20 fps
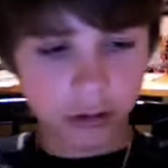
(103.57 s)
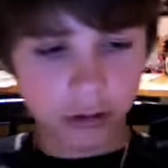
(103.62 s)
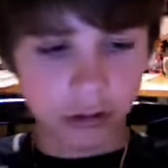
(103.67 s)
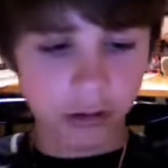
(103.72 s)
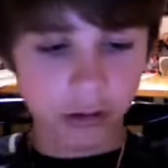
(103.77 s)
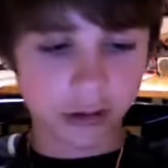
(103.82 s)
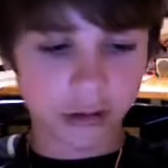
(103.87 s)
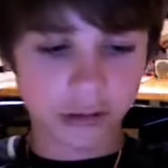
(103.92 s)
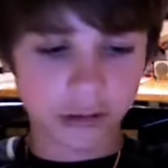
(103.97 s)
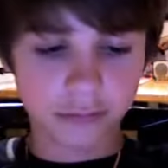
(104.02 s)

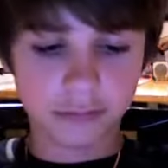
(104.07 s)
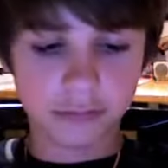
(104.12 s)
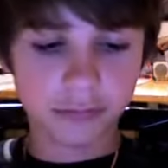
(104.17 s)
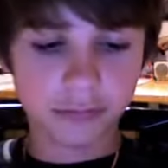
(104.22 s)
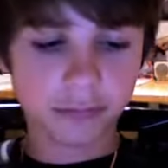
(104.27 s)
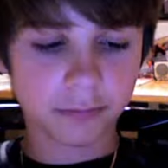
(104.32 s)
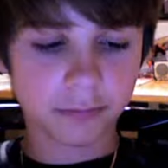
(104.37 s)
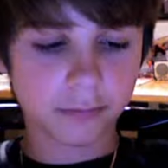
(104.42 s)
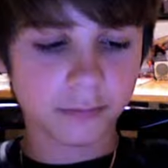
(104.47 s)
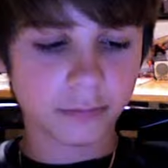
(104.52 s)
Um,
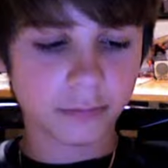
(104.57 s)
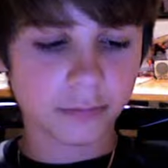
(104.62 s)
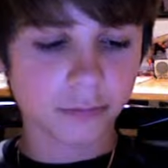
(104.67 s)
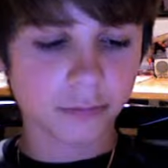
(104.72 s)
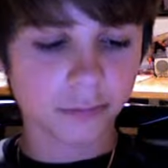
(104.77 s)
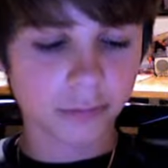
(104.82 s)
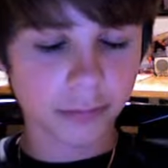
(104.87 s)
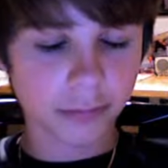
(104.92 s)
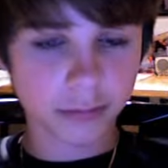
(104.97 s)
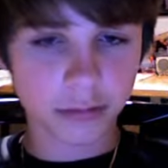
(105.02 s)

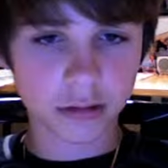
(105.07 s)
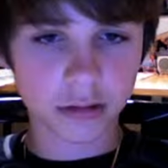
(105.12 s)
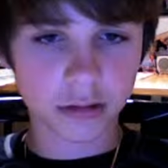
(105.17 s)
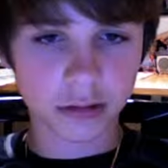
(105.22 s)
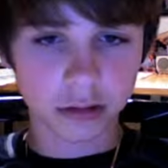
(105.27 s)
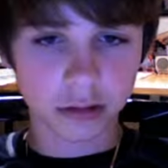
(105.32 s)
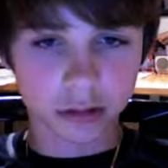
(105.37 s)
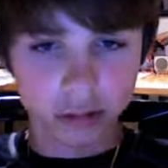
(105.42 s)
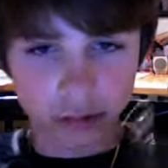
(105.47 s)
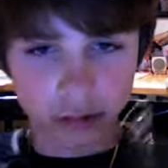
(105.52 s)

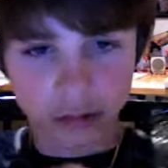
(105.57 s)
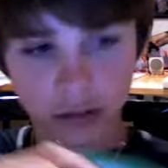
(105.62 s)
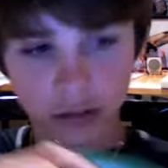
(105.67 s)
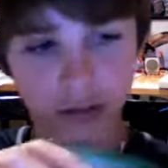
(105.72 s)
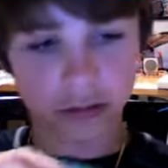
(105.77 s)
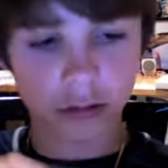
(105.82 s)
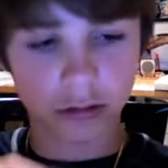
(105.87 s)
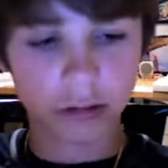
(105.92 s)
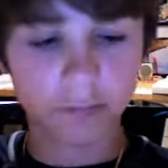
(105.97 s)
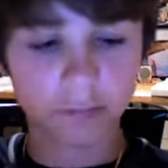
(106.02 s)
so
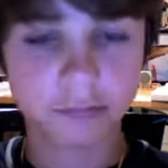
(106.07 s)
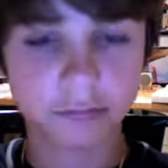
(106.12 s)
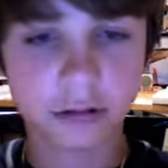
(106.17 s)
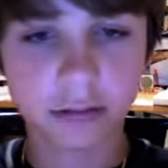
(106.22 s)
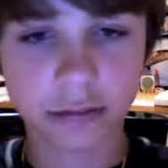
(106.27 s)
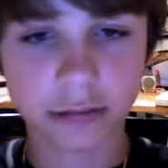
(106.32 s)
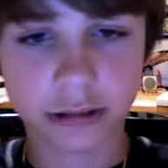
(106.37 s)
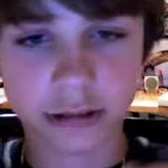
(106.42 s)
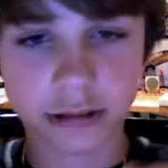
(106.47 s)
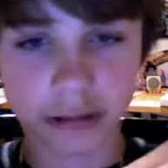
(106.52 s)
you've probably
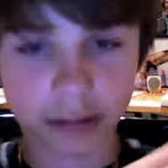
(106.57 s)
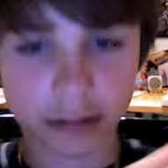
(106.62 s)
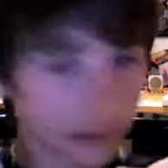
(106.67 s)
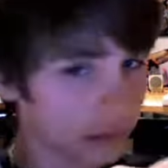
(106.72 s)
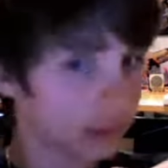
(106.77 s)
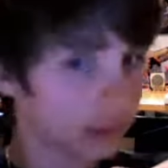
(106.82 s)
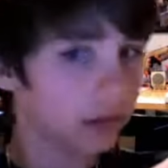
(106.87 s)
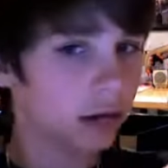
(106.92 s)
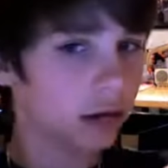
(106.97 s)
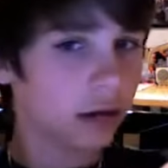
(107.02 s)
seen
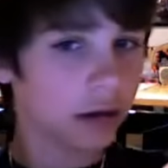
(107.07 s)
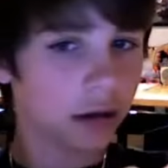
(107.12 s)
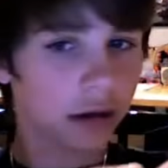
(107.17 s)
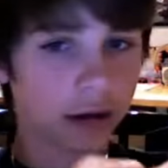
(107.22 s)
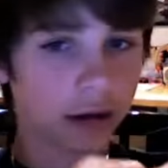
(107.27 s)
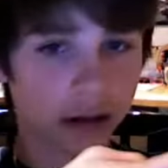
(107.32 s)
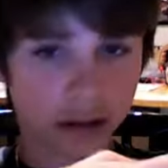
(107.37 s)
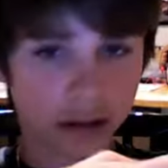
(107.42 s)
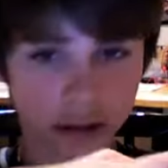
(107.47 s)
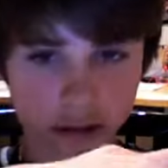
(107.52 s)
this.
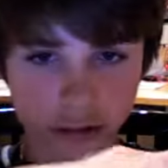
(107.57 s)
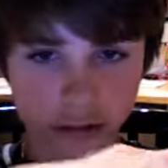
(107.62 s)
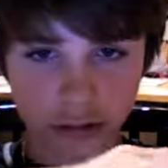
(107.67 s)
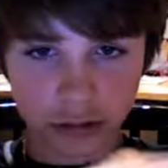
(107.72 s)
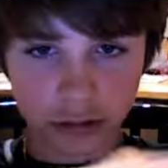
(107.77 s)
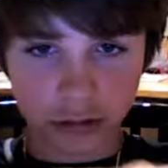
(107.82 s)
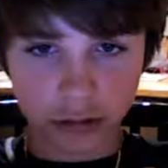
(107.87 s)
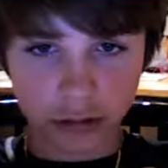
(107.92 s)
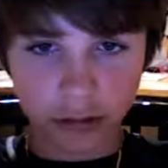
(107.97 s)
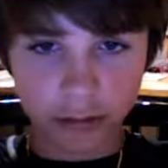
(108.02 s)
It has
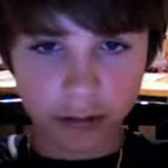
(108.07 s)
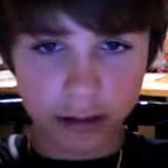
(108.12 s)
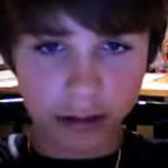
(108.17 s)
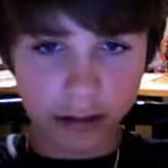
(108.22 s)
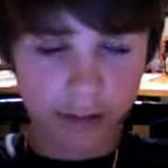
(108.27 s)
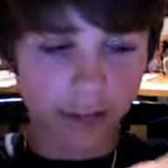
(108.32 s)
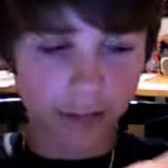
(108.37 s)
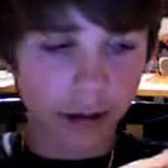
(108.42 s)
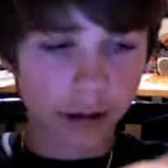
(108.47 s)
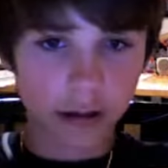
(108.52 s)
two hidden
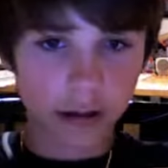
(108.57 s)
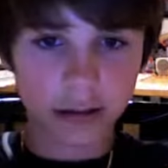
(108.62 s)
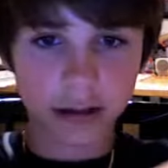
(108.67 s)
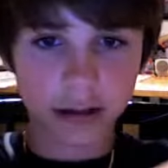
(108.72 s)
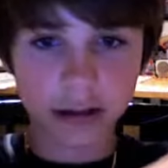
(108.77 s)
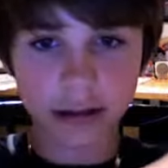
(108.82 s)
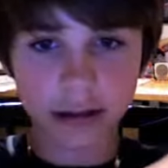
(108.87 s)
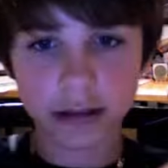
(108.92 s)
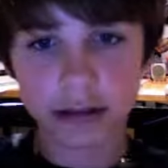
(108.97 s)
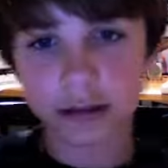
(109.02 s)

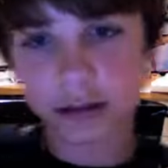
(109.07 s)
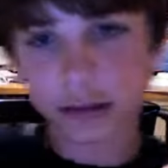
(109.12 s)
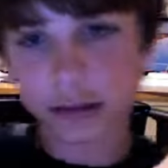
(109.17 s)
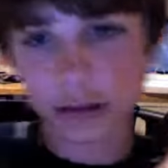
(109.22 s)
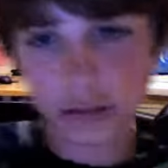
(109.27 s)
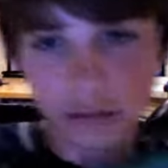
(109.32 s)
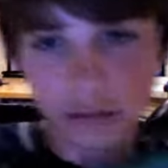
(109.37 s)
pockets,